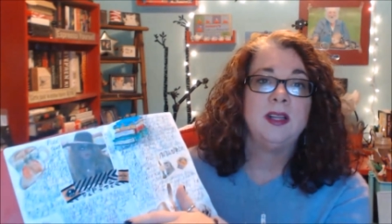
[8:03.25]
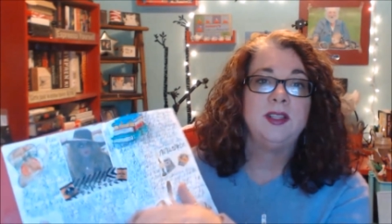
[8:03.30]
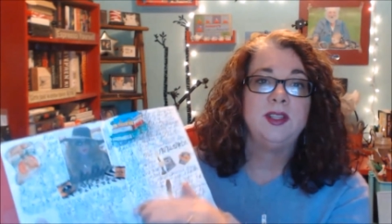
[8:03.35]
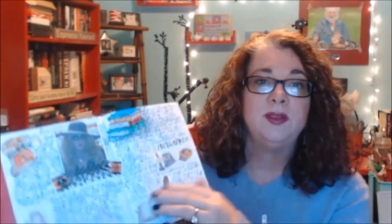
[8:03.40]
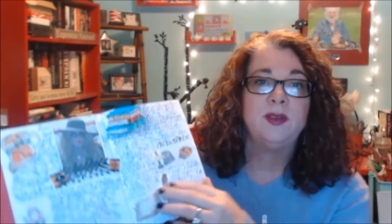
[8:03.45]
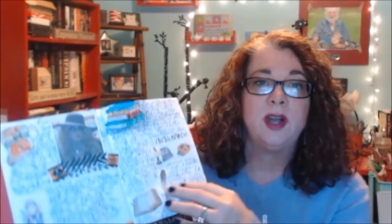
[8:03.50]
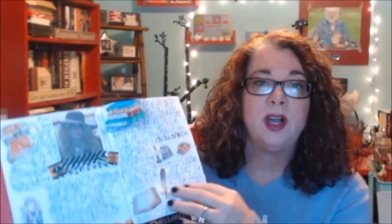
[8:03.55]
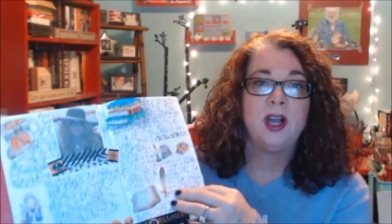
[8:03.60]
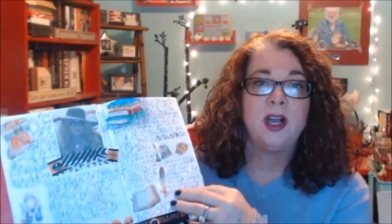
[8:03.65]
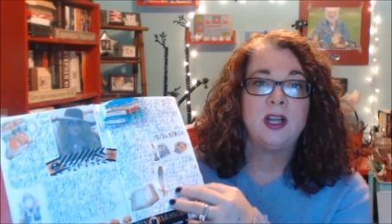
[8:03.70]
I
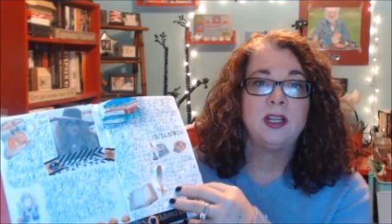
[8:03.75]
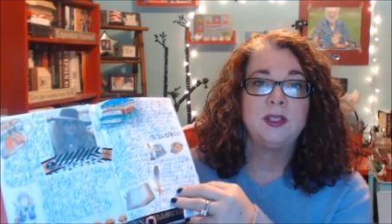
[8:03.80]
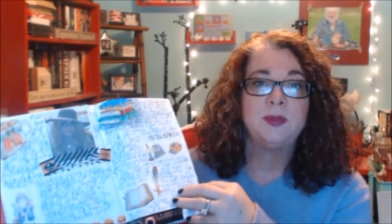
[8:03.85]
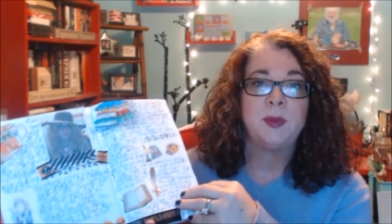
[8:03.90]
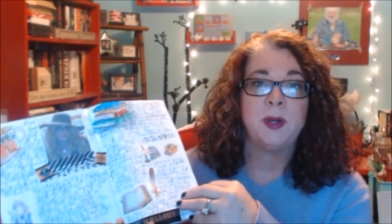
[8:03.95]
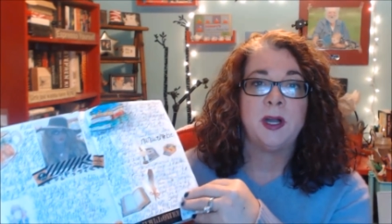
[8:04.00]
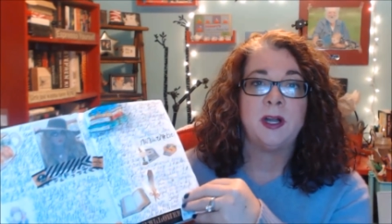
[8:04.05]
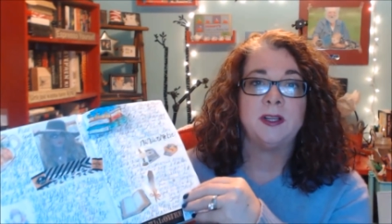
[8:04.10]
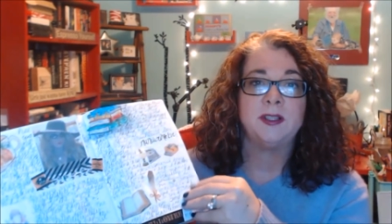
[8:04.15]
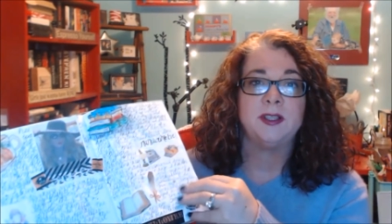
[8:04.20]
do a
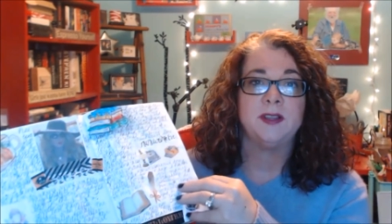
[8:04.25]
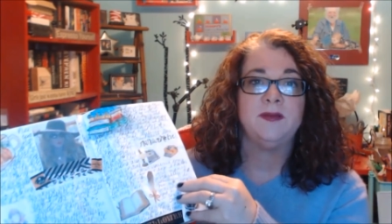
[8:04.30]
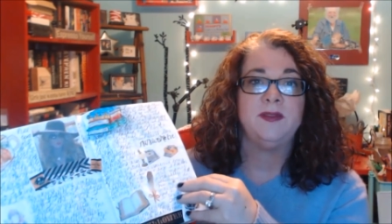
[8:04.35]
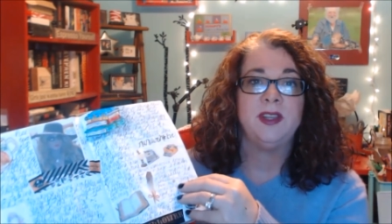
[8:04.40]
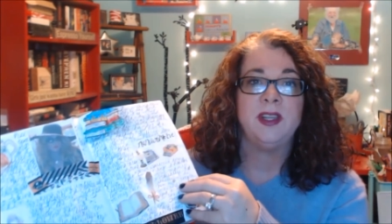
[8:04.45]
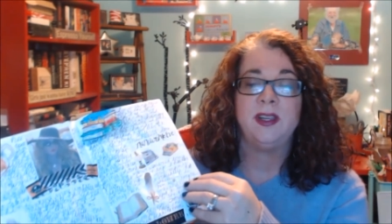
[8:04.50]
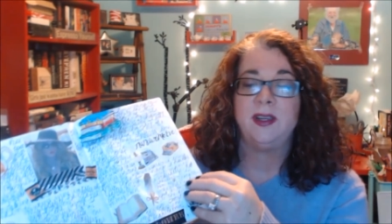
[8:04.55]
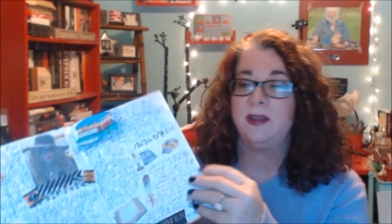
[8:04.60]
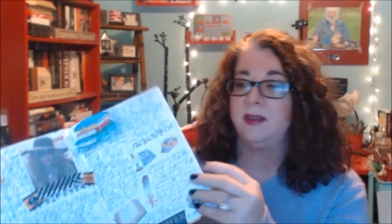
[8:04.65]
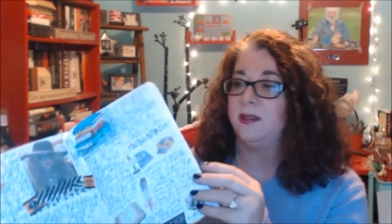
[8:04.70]
hodgepodge of
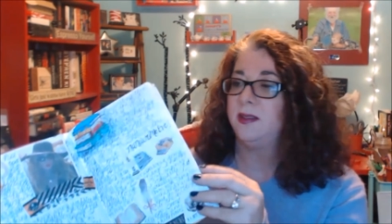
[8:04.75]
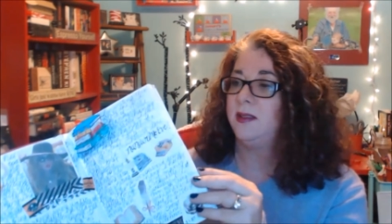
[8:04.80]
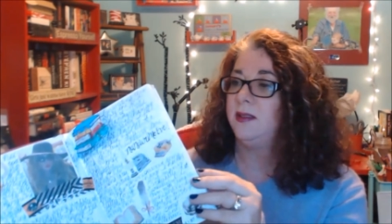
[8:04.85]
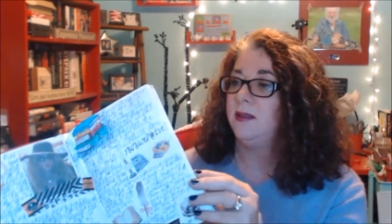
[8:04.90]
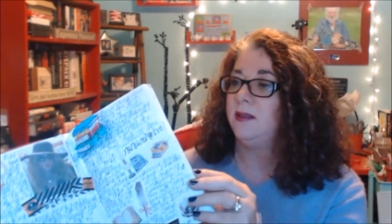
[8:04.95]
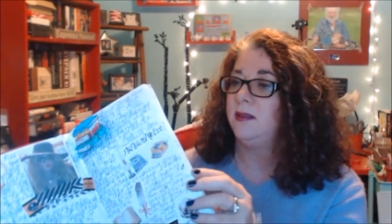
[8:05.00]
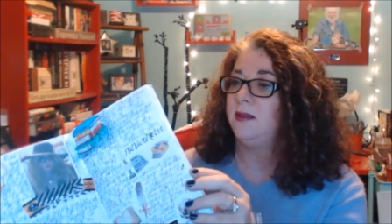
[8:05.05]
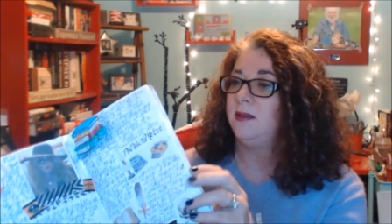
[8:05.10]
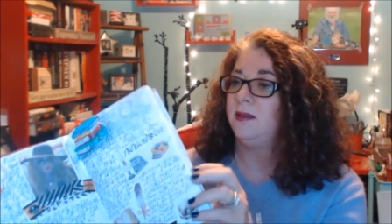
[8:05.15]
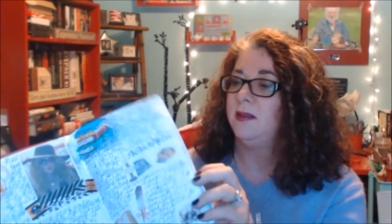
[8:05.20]
things
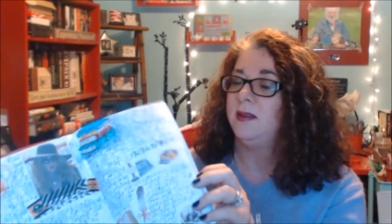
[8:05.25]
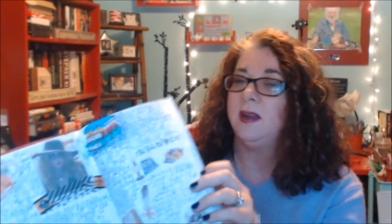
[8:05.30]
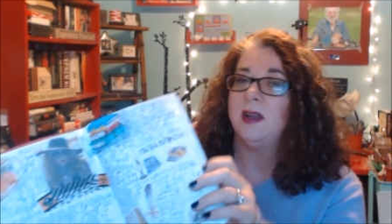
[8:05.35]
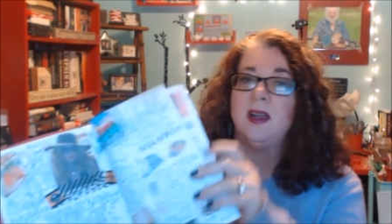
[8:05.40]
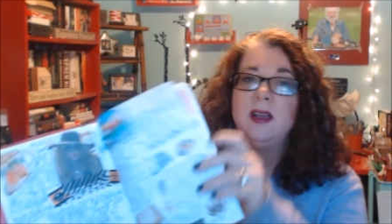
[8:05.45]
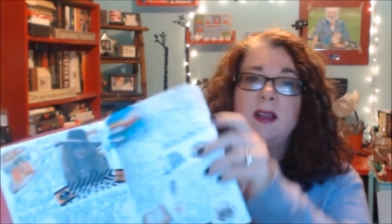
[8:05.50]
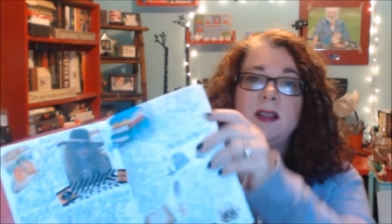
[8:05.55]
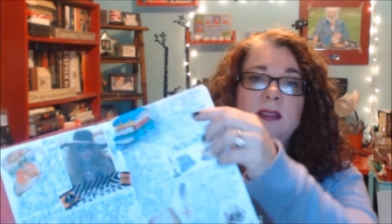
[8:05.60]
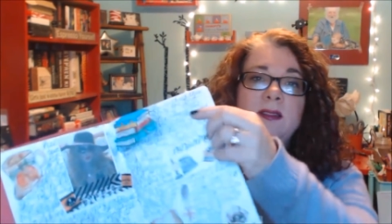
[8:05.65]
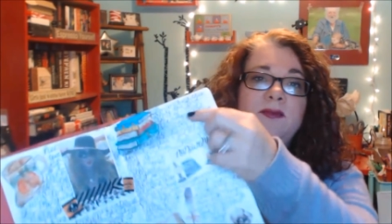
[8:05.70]

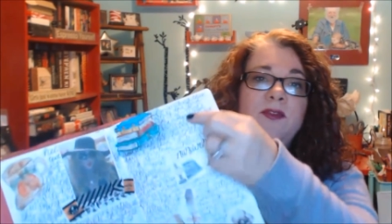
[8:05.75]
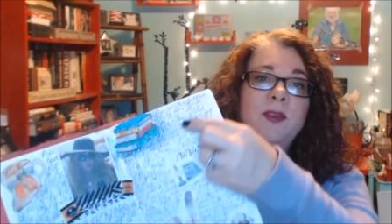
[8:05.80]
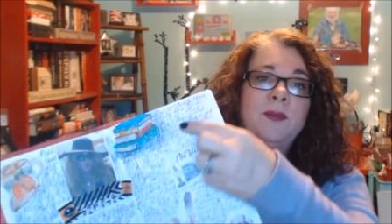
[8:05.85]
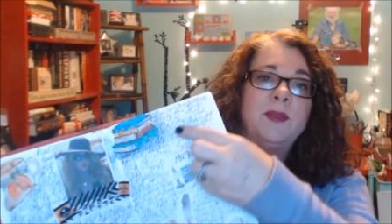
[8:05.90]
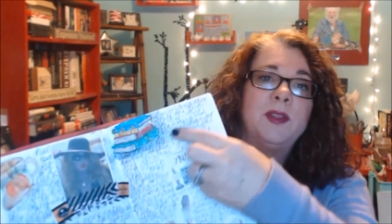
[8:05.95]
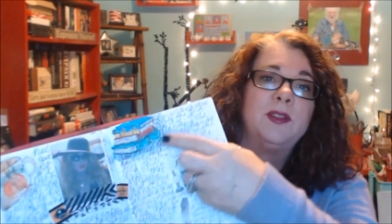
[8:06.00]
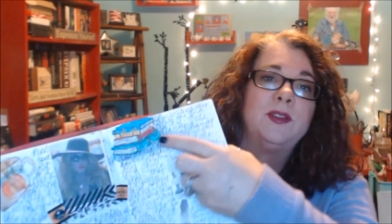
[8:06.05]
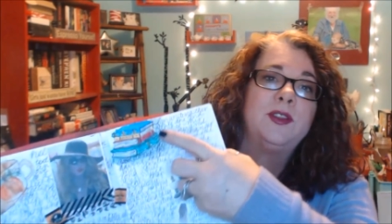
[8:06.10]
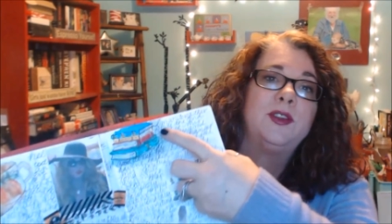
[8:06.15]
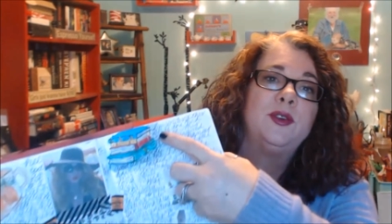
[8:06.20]

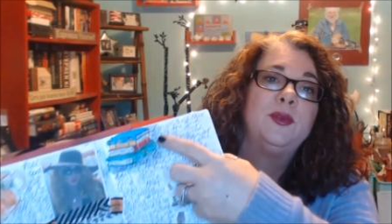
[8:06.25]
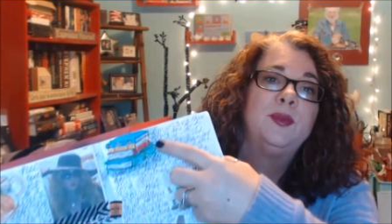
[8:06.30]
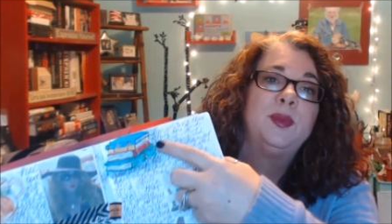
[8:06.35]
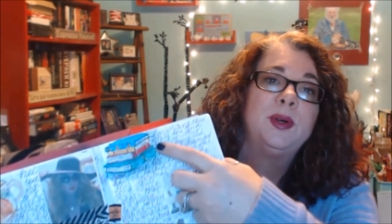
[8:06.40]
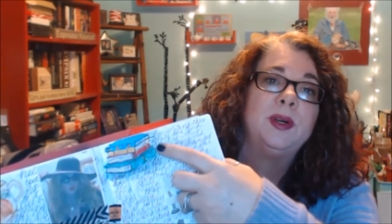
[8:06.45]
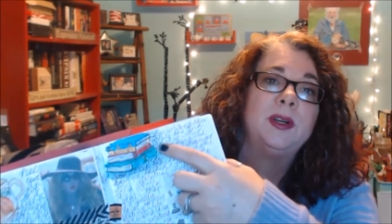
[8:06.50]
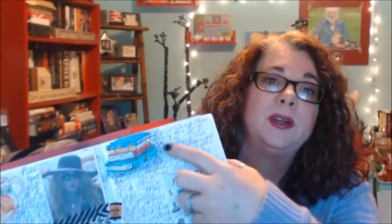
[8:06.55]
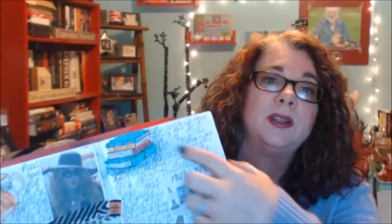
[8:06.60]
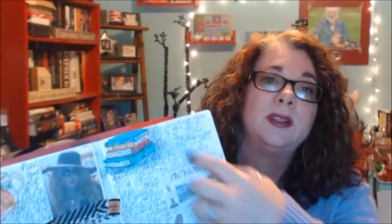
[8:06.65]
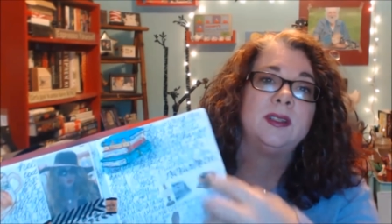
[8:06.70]
from the little
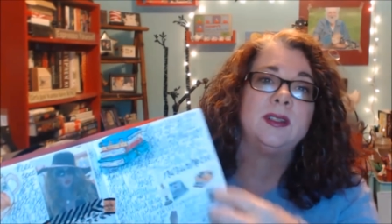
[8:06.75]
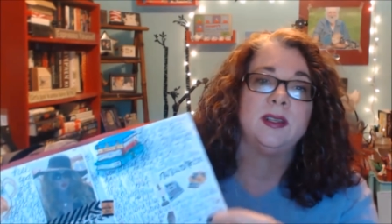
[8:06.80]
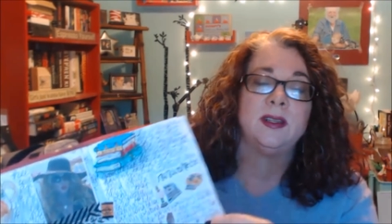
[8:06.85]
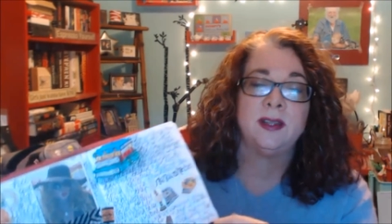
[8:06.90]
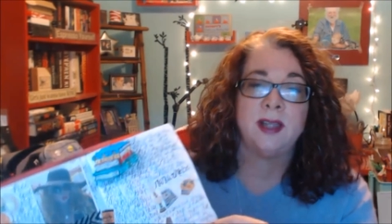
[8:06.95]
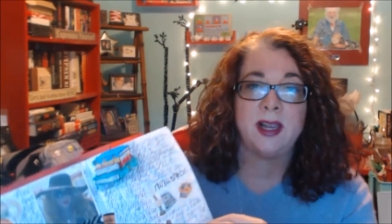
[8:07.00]
books.